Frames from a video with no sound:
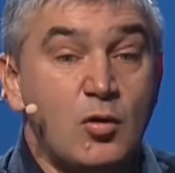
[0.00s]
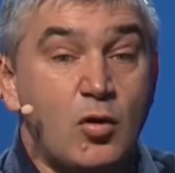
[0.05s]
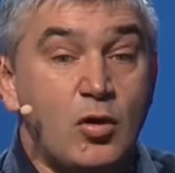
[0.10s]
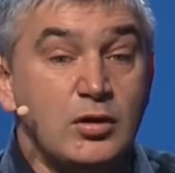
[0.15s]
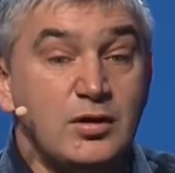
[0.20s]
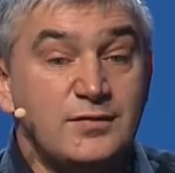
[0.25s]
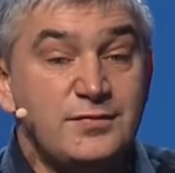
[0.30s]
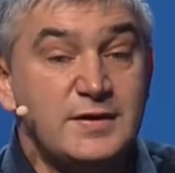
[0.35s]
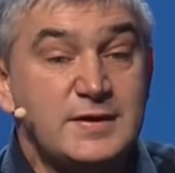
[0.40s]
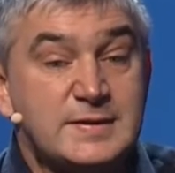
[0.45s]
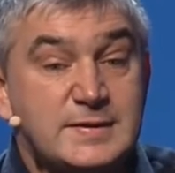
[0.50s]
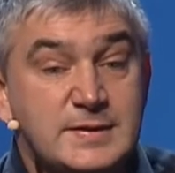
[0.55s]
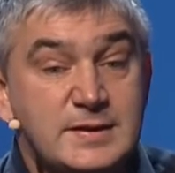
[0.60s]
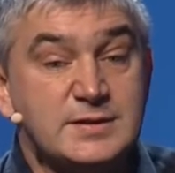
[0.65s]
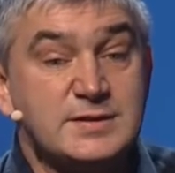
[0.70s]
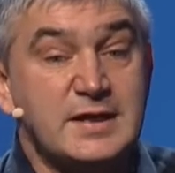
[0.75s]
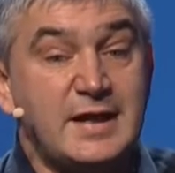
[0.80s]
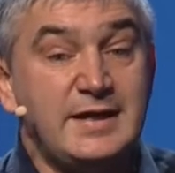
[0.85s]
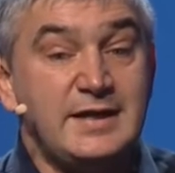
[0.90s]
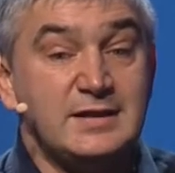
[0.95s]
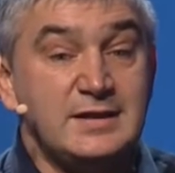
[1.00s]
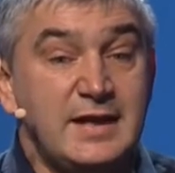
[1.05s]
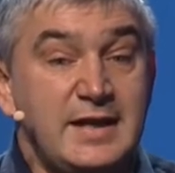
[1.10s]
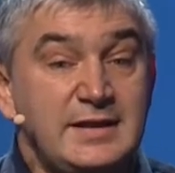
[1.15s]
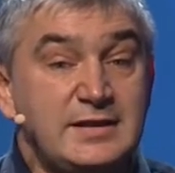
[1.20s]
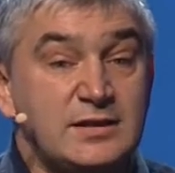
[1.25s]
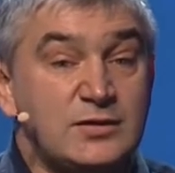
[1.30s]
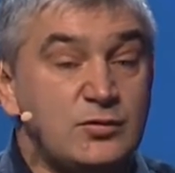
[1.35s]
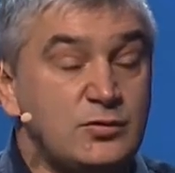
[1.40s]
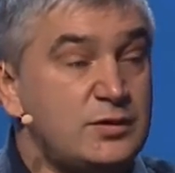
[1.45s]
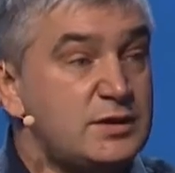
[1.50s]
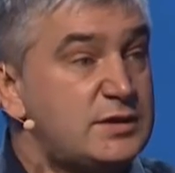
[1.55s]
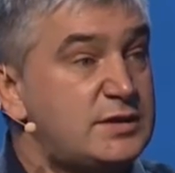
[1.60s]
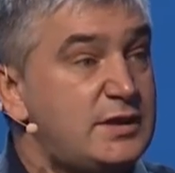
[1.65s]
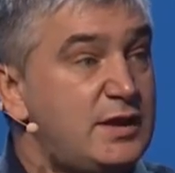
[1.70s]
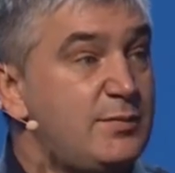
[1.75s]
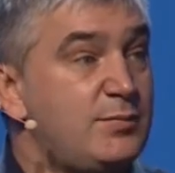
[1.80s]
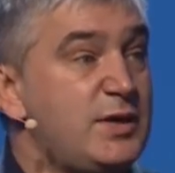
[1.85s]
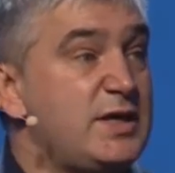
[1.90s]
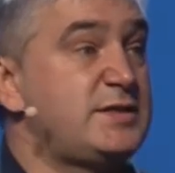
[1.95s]
all of the things are related to the
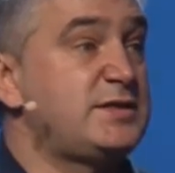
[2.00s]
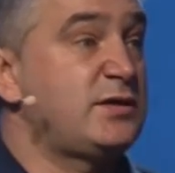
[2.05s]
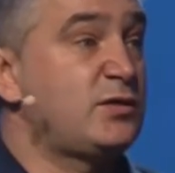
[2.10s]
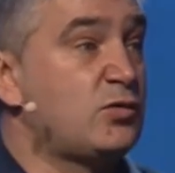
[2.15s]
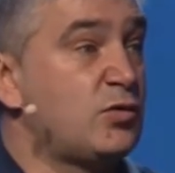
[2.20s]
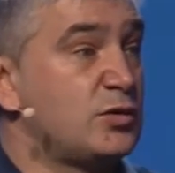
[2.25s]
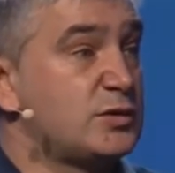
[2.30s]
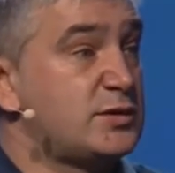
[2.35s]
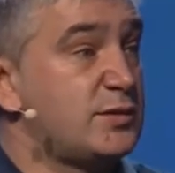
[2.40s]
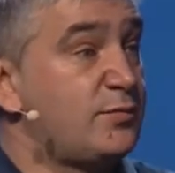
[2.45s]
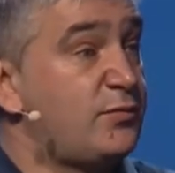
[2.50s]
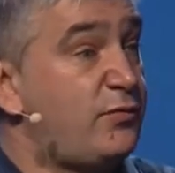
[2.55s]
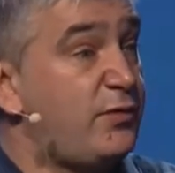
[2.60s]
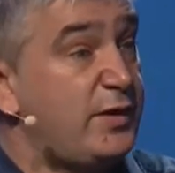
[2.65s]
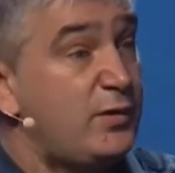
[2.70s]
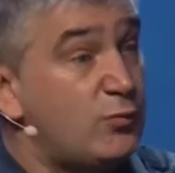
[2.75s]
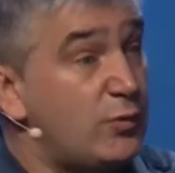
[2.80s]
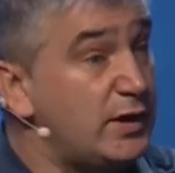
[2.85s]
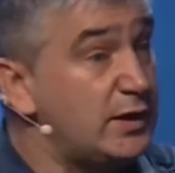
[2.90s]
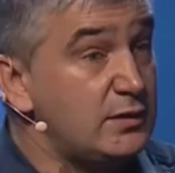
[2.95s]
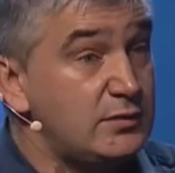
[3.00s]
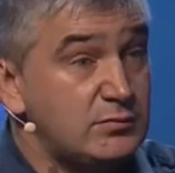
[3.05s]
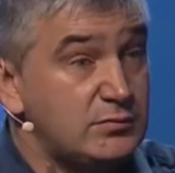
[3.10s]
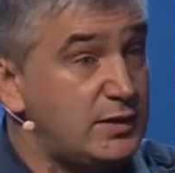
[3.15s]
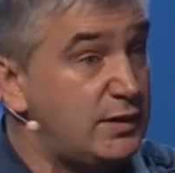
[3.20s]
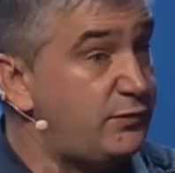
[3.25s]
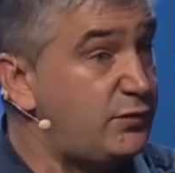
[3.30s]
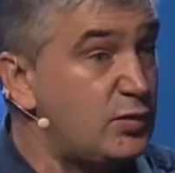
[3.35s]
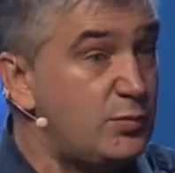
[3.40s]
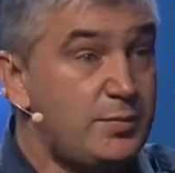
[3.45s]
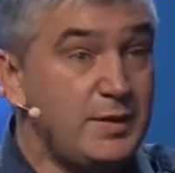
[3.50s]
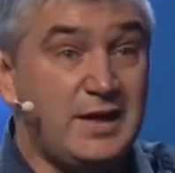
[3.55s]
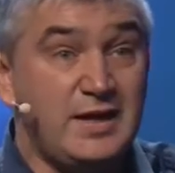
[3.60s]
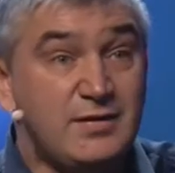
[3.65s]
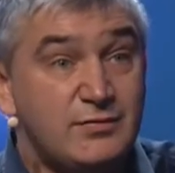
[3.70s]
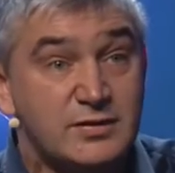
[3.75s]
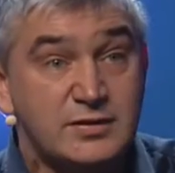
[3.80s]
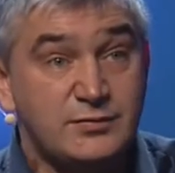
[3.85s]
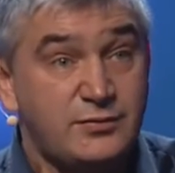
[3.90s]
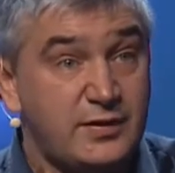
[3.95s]
three basic concepts. Free will, if you
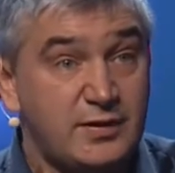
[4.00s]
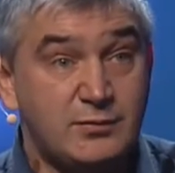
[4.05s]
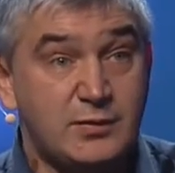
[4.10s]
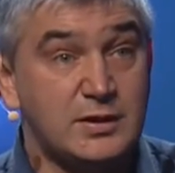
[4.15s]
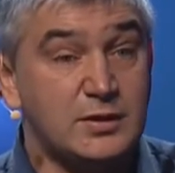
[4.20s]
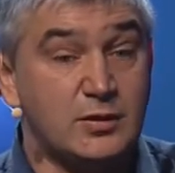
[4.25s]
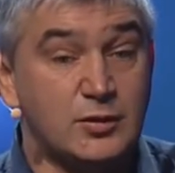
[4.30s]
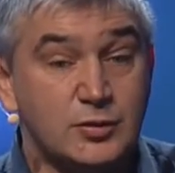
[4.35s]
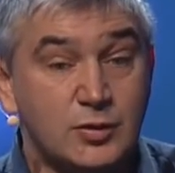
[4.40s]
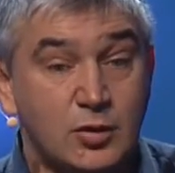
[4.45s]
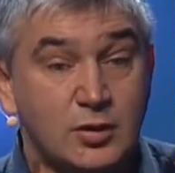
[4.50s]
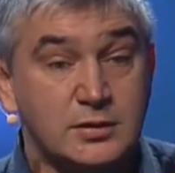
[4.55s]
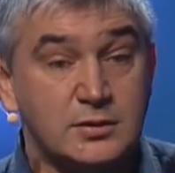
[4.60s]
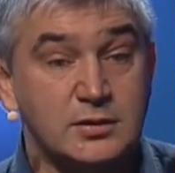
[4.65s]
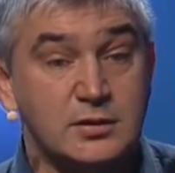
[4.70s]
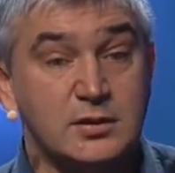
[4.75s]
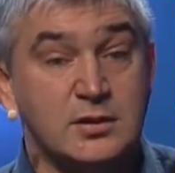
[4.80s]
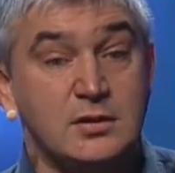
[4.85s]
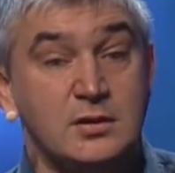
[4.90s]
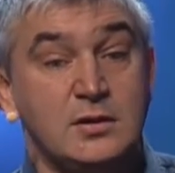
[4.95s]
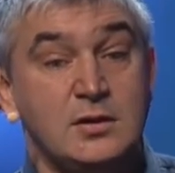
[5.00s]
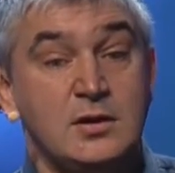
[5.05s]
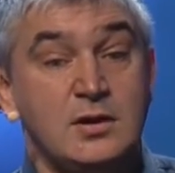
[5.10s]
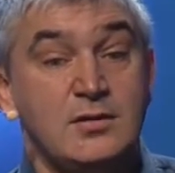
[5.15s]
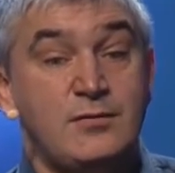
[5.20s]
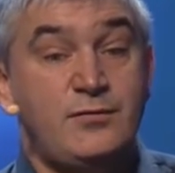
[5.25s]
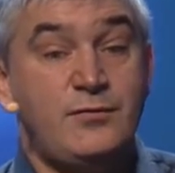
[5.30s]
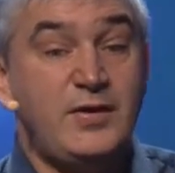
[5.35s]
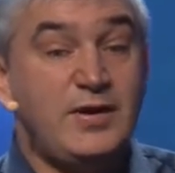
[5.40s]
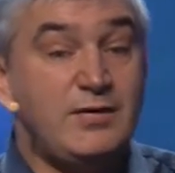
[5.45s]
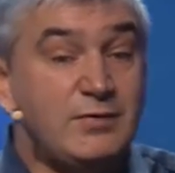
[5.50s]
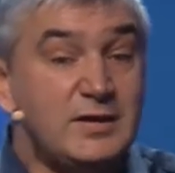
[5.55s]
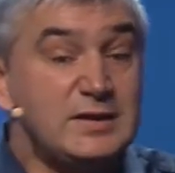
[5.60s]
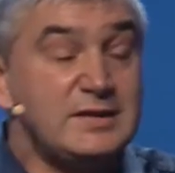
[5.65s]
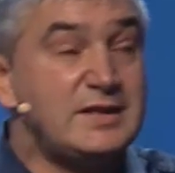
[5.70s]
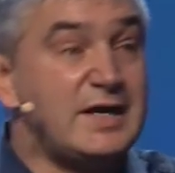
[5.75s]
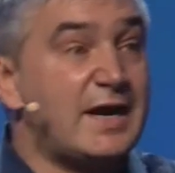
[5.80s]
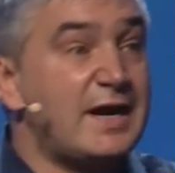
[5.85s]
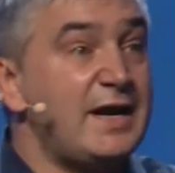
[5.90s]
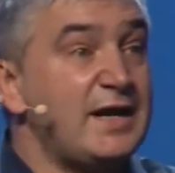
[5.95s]
believe in free will or not. Free
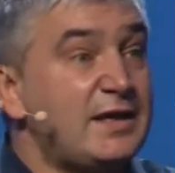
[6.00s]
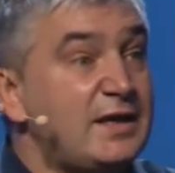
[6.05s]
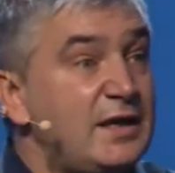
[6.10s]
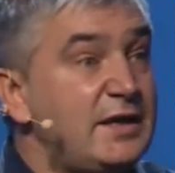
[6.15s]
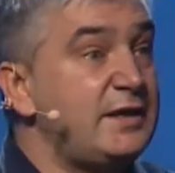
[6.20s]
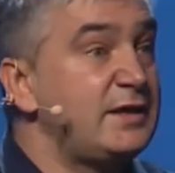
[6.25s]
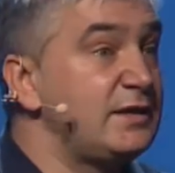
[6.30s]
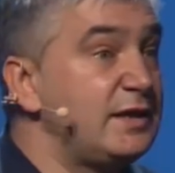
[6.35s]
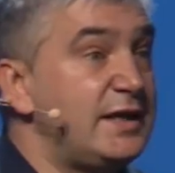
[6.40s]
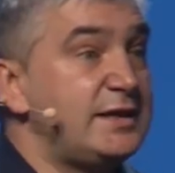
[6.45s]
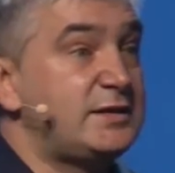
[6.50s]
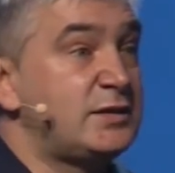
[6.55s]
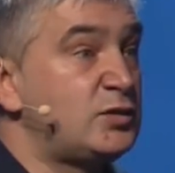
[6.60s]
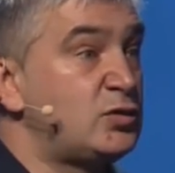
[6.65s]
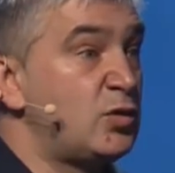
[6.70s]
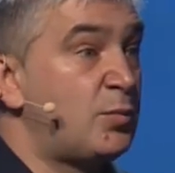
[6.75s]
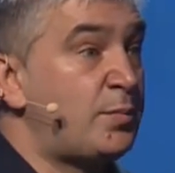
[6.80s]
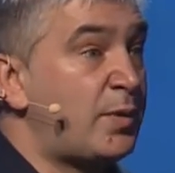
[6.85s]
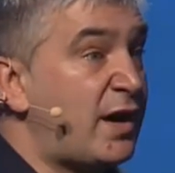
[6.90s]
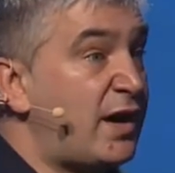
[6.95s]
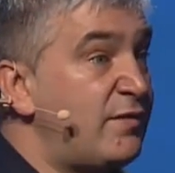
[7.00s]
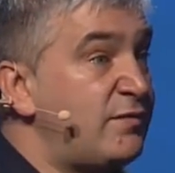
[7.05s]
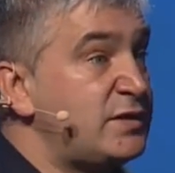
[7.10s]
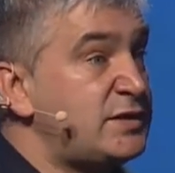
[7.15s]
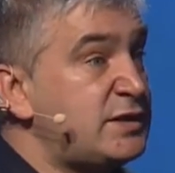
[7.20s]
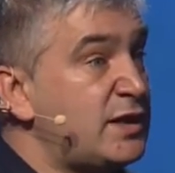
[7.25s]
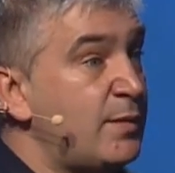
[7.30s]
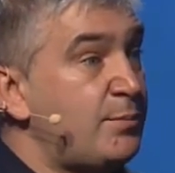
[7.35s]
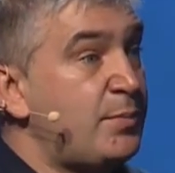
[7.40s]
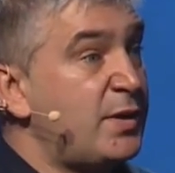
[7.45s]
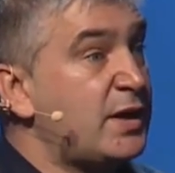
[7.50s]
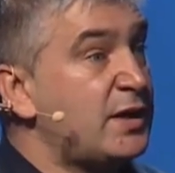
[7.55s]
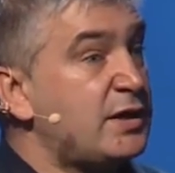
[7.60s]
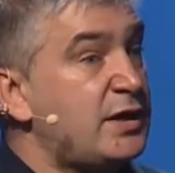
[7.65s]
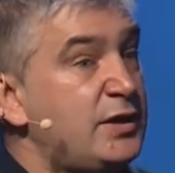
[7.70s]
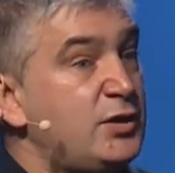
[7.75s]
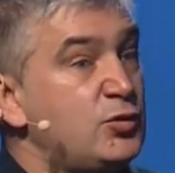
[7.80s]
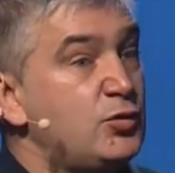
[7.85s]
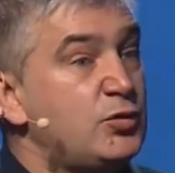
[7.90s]
will directly related to privacy. Apparently,